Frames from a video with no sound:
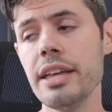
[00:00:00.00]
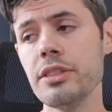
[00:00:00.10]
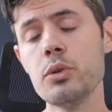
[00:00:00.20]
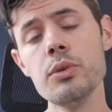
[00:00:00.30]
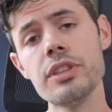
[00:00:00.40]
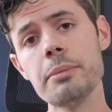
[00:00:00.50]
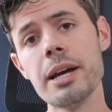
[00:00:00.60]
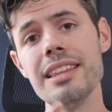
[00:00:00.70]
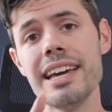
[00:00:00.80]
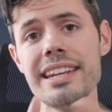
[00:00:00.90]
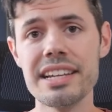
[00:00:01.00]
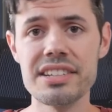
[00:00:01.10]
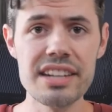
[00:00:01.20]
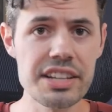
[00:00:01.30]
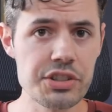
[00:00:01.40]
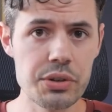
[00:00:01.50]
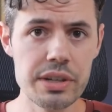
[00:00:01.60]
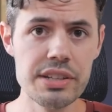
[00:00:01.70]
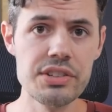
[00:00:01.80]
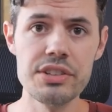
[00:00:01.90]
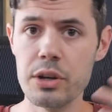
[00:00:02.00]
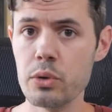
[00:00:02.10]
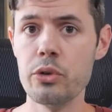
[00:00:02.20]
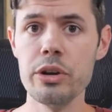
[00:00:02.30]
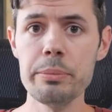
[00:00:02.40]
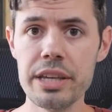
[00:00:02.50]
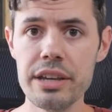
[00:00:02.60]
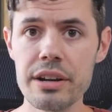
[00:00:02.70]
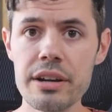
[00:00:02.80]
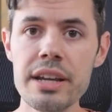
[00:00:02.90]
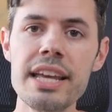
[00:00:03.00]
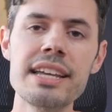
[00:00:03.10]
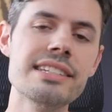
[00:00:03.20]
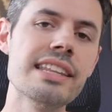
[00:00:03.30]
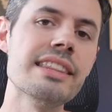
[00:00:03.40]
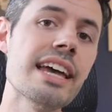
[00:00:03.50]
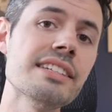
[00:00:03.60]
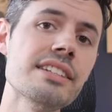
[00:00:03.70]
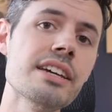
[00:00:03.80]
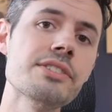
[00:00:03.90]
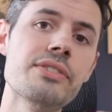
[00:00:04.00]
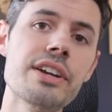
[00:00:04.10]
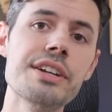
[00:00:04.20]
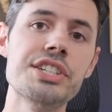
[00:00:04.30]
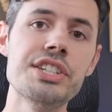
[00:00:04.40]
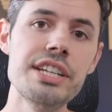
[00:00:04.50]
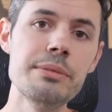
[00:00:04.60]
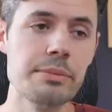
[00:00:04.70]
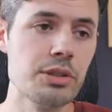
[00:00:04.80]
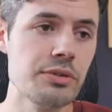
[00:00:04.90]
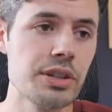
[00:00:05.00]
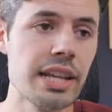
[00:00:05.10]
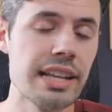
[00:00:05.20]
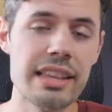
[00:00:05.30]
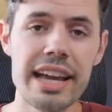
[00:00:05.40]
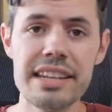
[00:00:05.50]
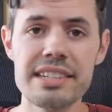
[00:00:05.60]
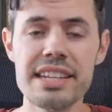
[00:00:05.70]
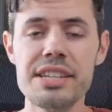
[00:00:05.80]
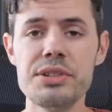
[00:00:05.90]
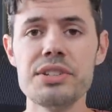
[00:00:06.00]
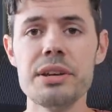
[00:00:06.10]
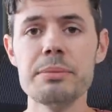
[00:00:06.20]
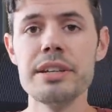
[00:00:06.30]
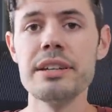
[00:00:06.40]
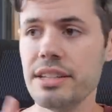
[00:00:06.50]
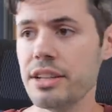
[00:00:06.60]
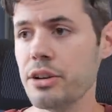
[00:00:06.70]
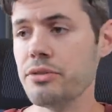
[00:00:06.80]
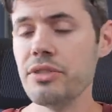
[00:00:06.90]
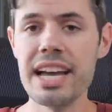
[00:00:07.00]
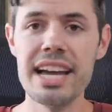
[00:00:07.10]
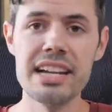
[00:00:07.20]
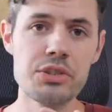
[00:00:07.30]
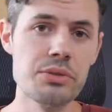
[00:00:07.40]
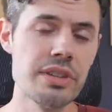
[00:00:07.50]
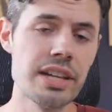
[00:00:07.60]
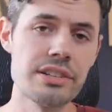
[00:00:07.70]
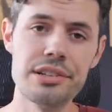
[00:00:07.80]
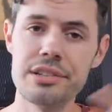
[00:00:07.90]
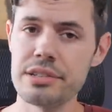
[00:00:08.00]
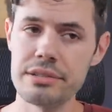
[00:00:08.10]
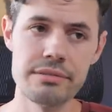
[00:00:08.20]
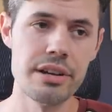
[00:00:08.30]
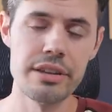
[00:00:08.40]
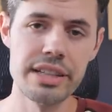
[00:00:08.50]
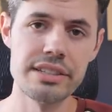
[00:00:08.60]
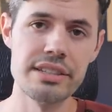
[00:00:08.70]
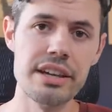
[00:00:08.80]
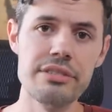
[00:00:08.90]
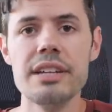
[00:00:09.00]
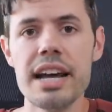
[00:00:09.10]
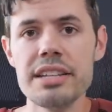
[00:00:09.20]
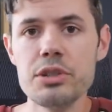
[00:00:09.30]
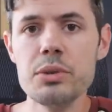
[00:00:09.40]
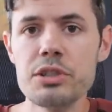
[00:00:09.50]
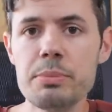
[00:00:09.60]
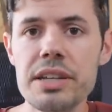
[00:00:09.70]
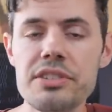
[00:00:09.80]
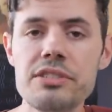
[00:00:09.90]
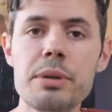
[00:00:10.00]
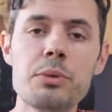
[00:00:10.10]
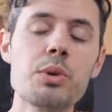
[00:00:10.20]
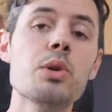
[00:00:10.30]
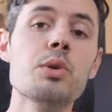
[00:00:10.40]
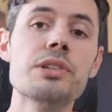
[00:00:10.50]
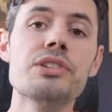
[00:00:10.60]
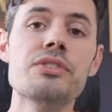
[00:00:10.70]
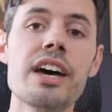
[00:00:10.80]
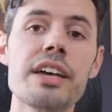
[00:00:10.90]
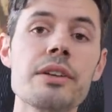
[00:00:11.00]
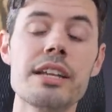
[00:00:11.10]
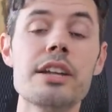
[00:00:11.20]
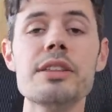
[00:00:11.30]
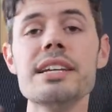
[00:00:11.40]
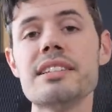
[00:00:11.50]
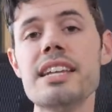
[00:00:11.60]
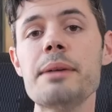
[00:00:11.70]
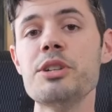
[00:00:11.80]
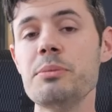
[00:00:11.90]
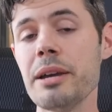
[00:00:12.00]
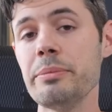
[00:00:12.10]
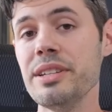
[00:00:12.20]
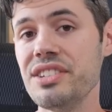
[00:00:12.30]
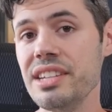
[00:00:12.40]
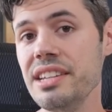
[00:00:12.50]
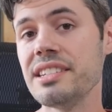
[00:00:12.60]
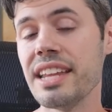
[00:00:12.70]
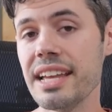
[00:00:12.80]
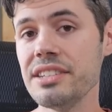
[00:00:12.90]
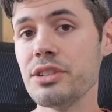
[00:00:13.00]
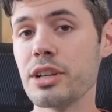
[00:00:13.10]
And the cool thing about lighting accessories, you know, grip gear, is that that stuff's very cheap. So if you're getting lighting stands or something, you know, flags, reflectors, all that stuff, not too expensive, but will hold its value. You know, the exception might be C stands.